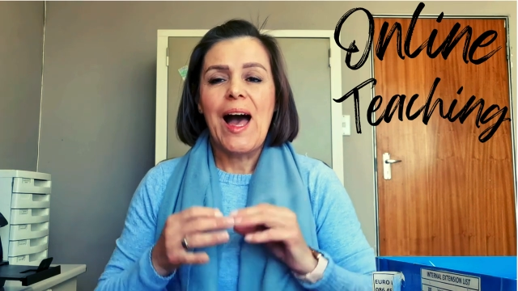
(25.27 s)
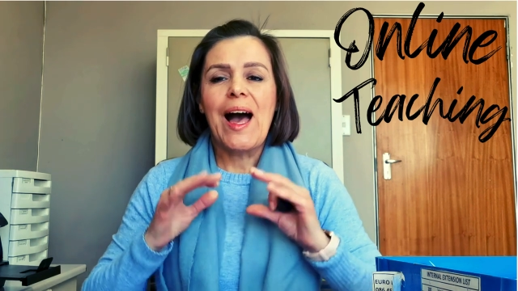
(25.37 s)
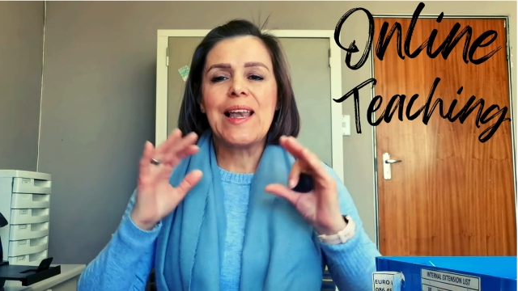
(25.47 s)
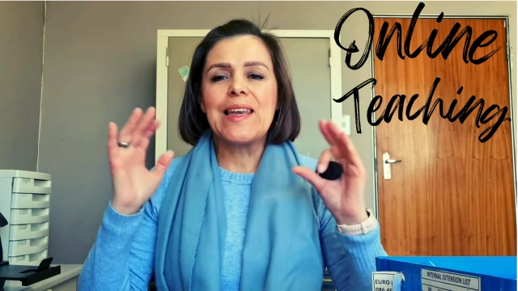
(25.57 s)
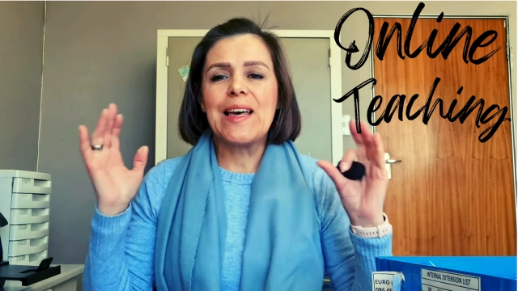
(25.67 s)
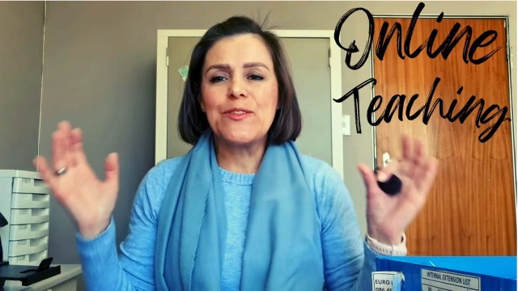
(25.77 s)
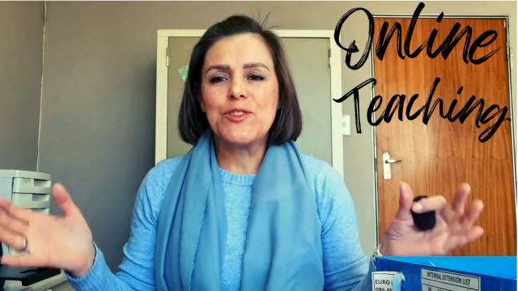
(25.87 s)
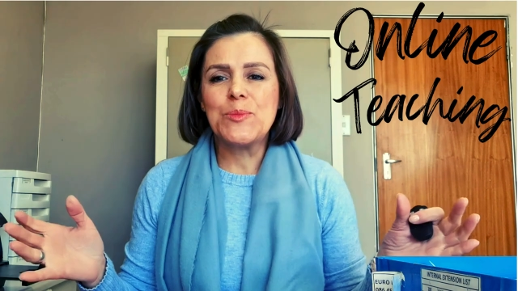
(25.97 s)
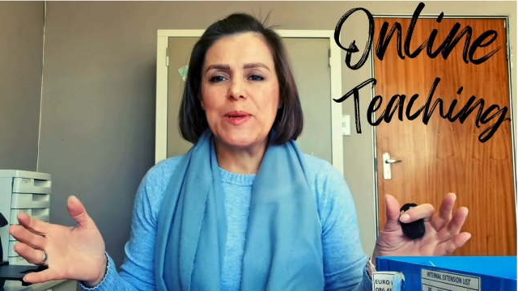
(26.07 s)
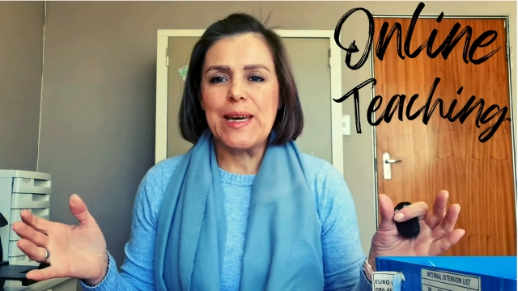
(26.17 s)
I love
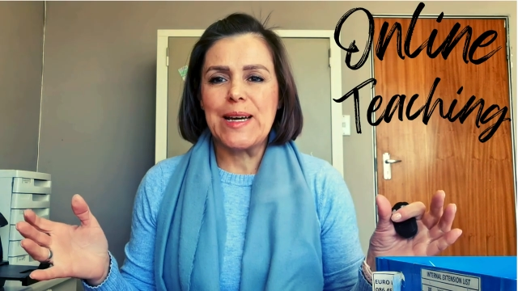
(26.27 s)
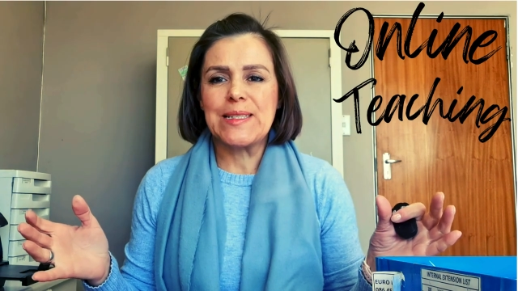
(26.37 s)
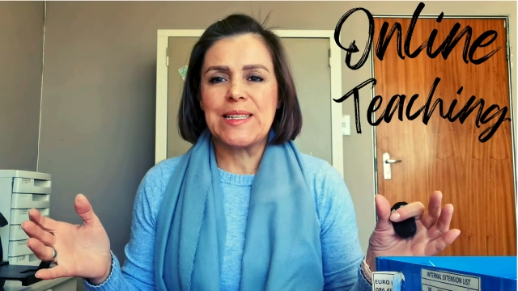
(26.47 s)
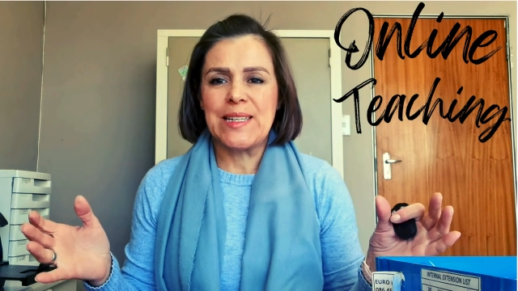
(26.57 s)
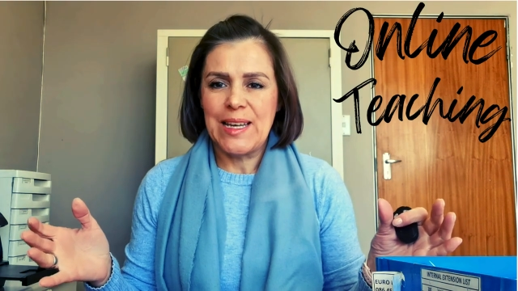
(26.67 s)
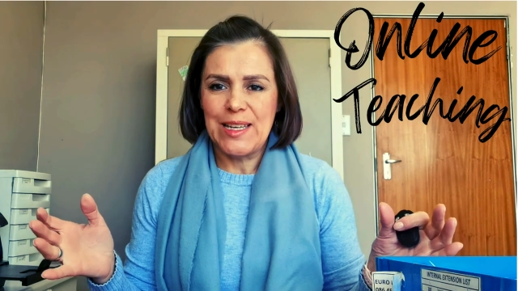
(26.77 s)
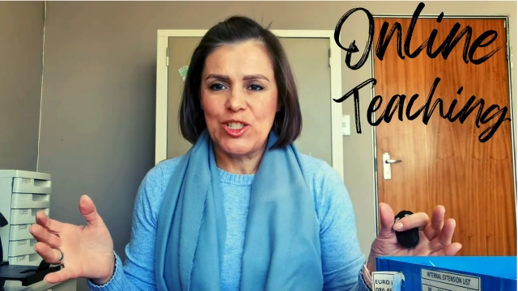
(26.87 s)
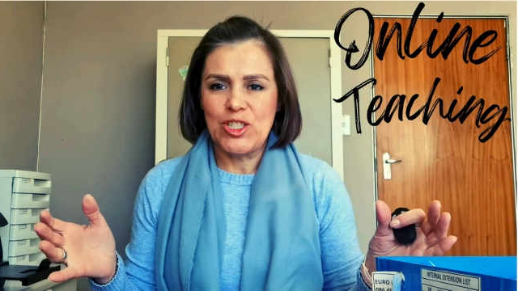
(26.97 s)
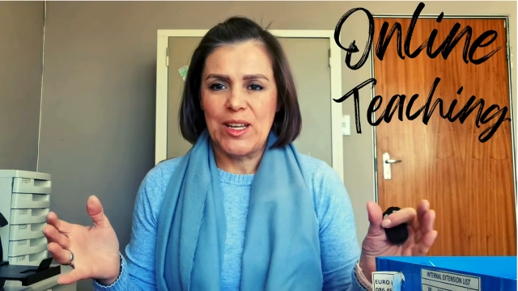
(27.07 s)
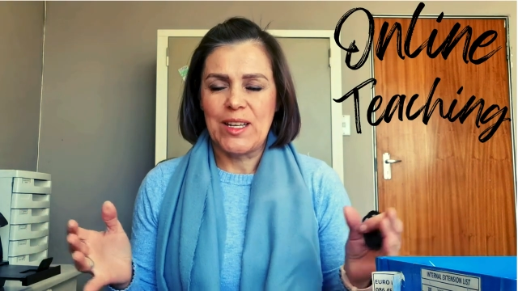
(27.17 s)
to be out in
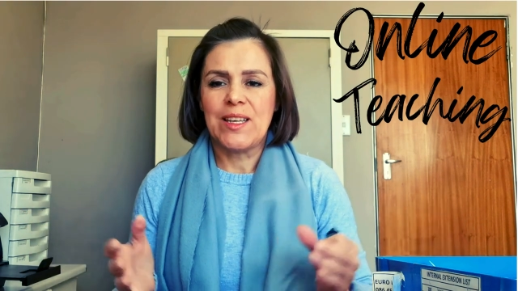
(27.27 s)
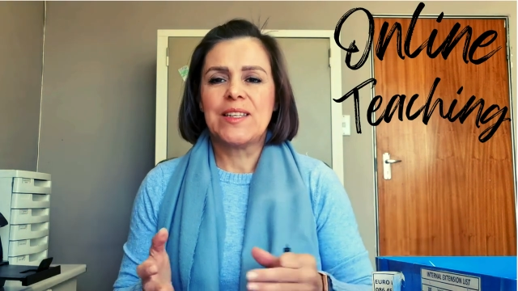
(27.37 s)
nature,